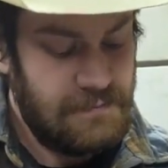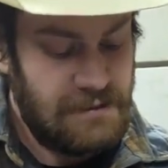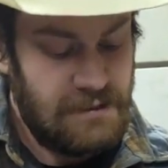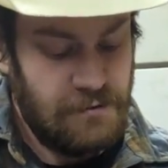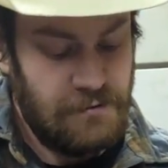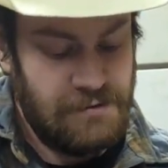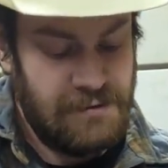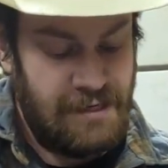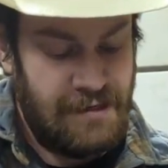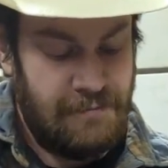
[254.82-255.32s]

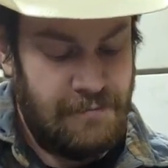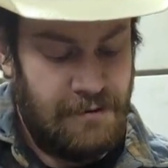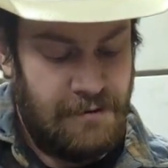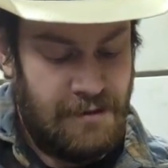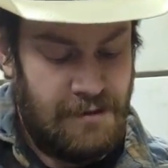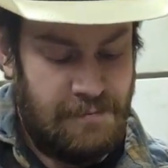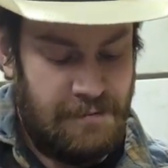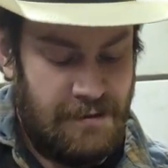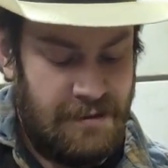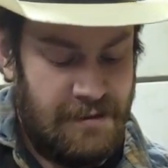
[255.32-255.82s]
was I can put
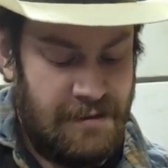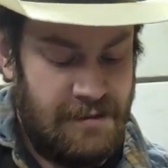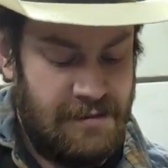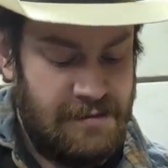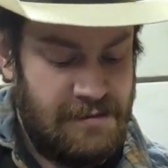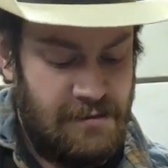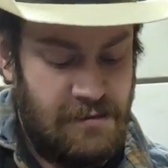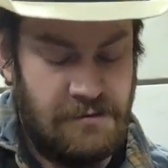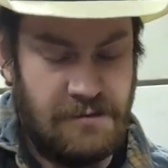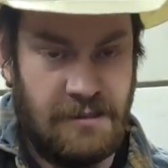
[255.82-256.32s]
it up like
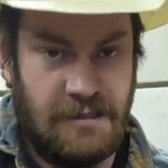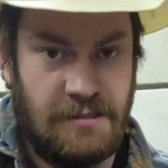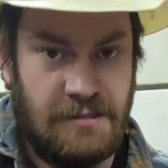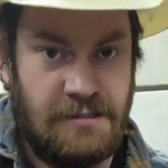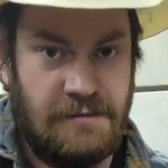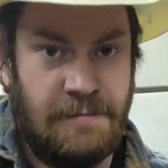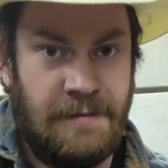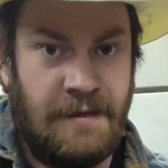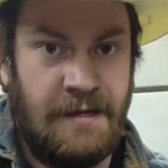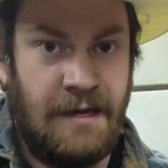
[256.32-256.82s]
this and use it as a
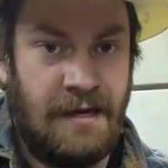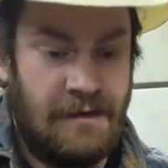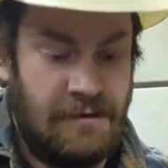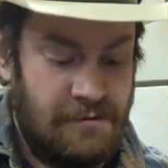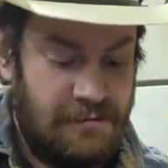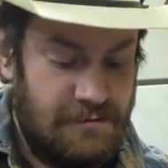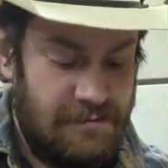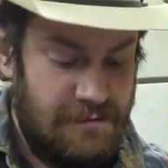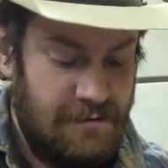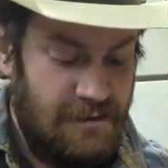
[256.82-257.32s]
speed
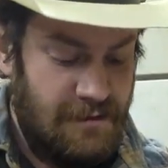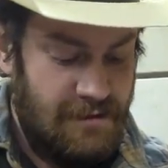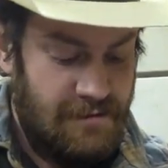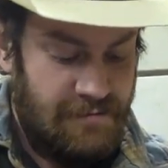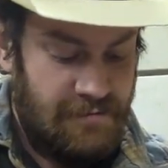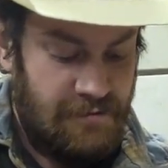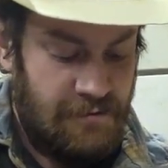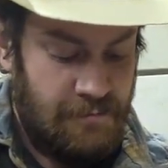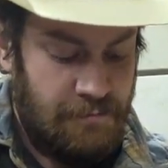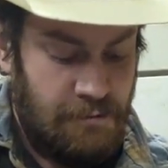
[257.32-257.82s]
handle
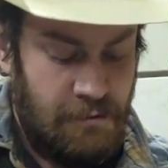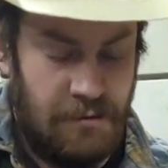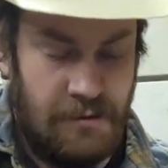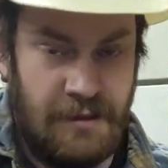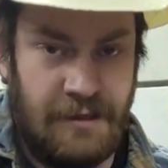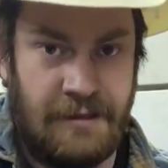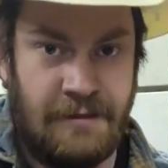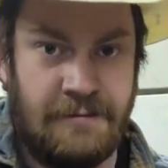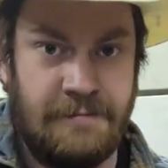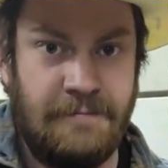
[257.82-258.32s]
for
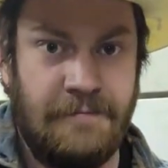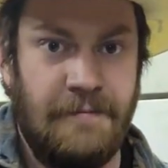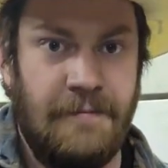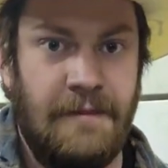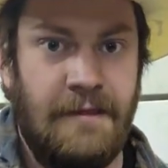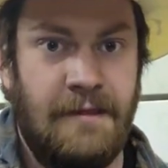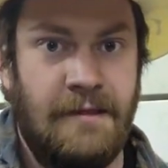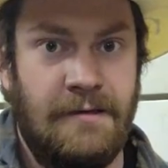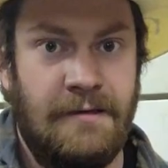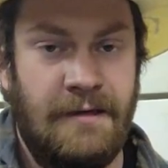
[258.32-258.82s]
pulling
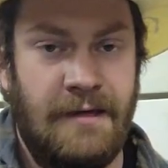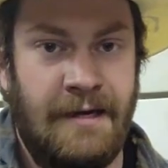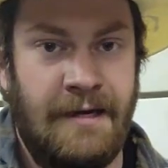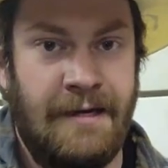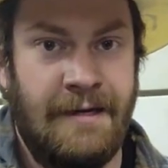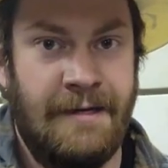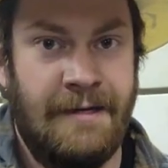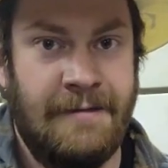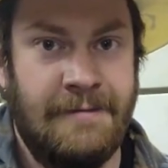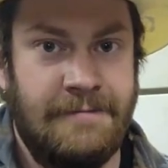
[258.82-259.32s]

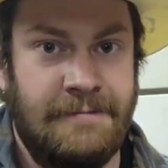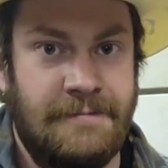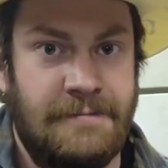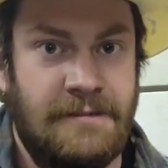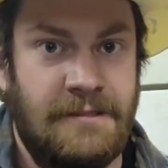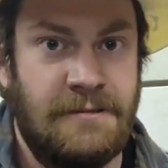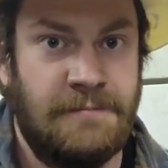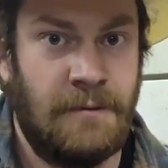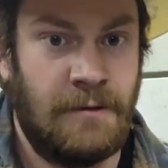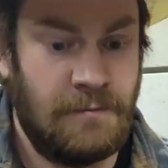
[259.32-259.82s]

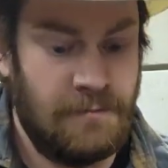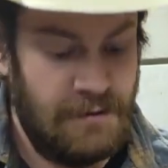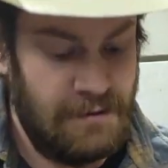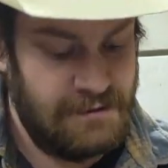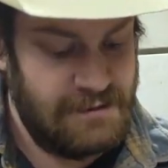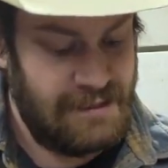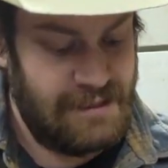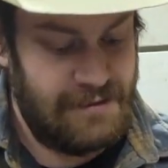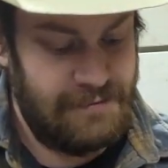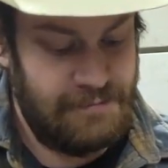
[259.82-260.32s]
spark
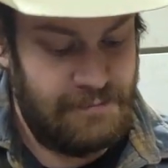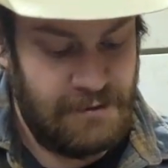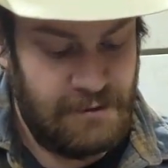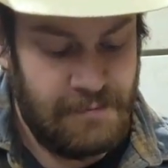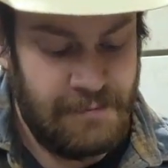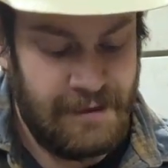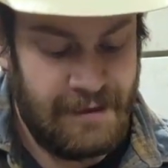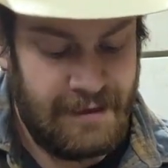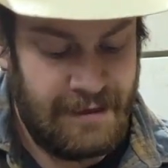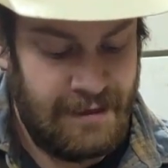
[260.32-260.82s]
plugs out and
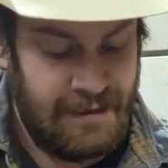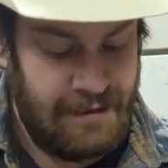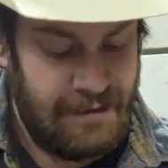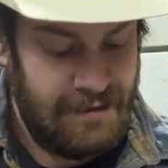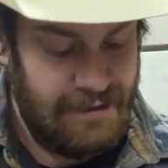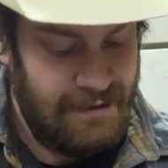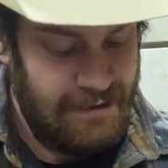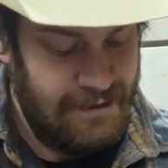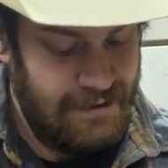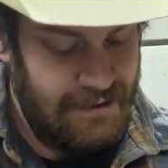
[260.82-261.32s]
putting them back in,
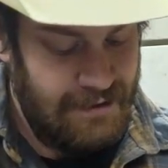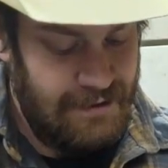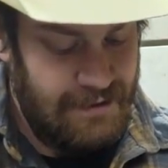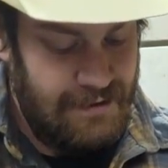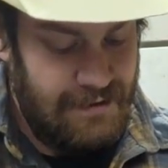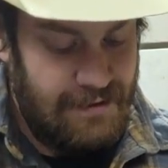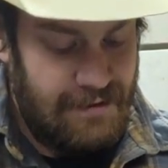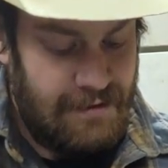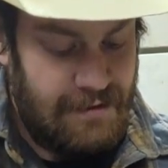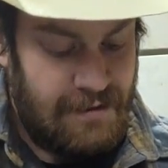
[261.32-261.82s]

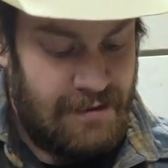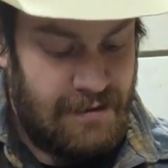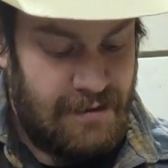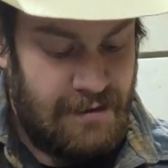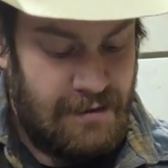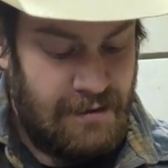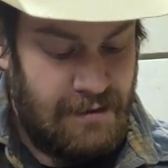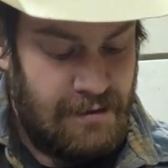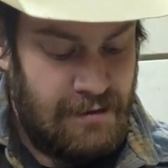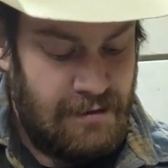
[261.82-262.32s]

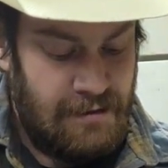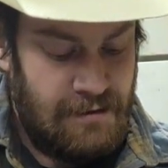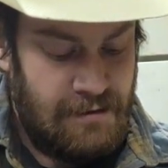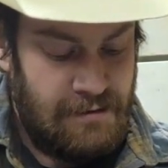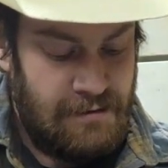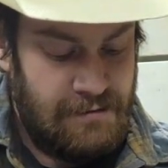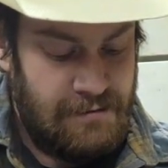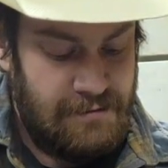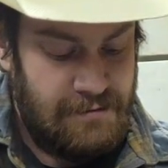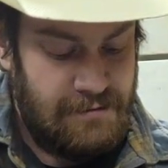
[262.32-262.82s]

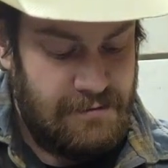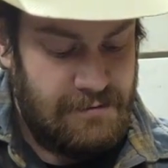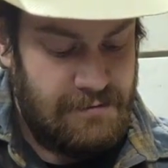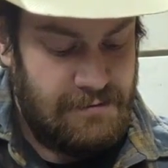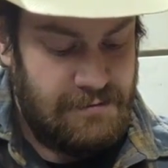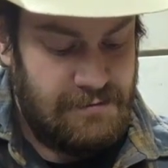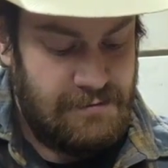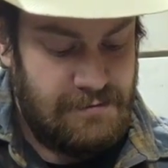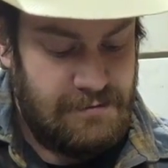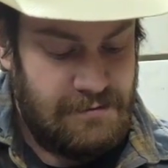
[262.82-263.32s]
and
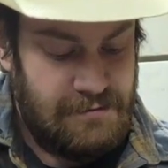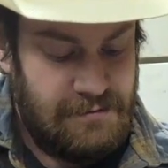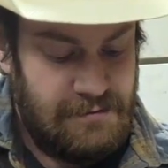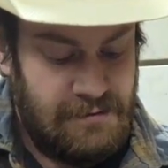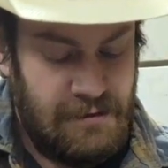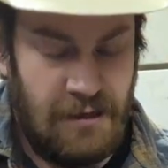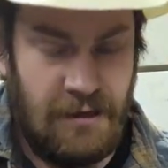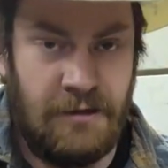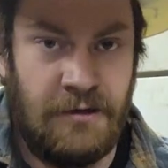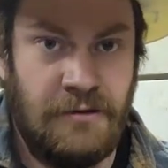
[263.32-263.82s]

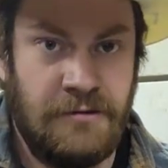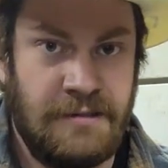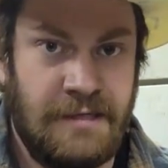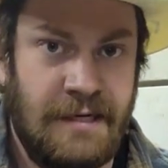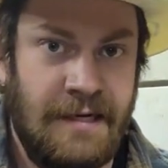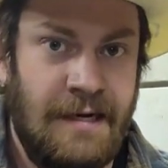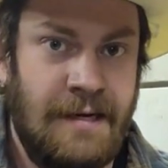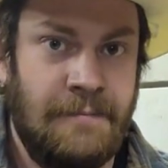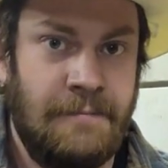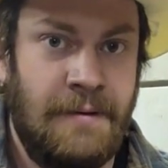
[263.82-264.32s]
not using
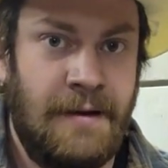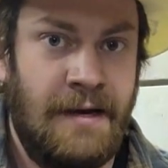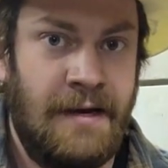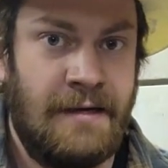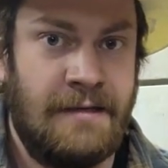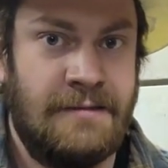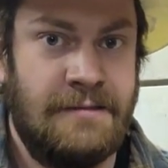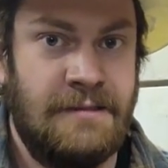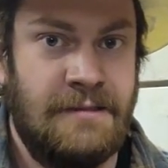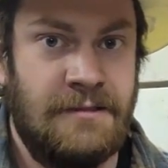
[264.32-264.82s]
an
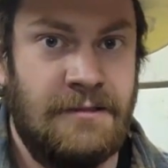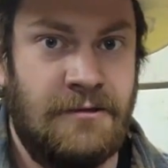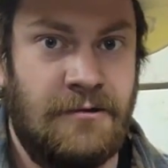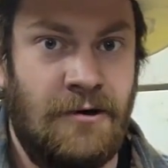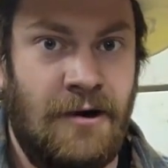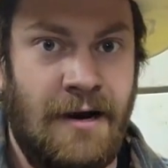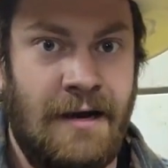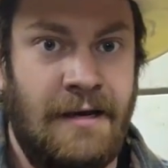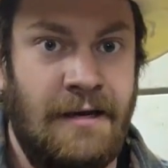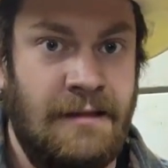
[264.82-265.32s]
impact and
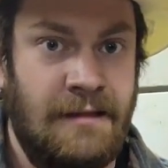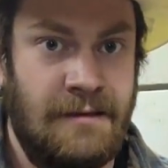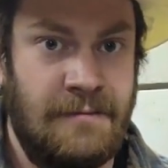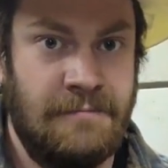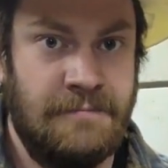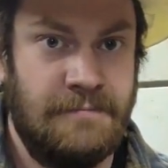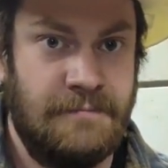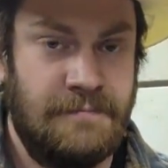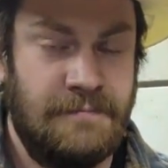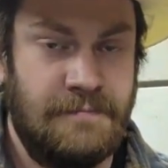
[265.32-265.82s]
cracking
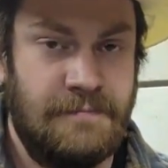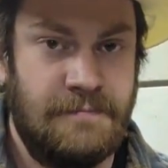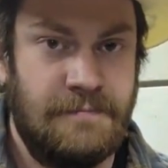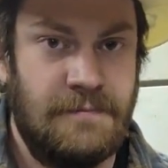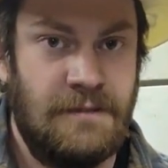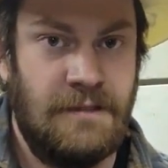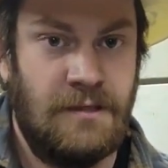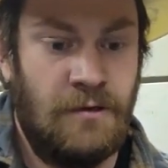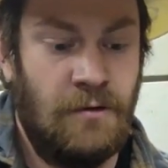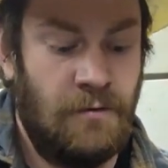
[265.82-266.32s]
them
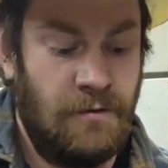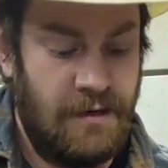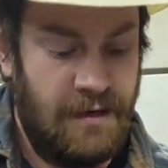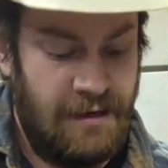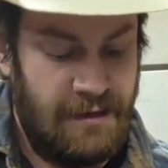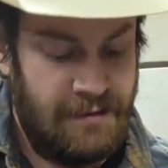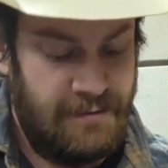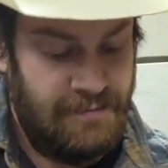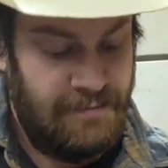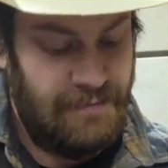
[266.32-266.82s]
going
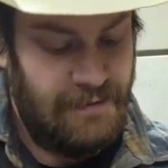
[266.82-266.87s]
in,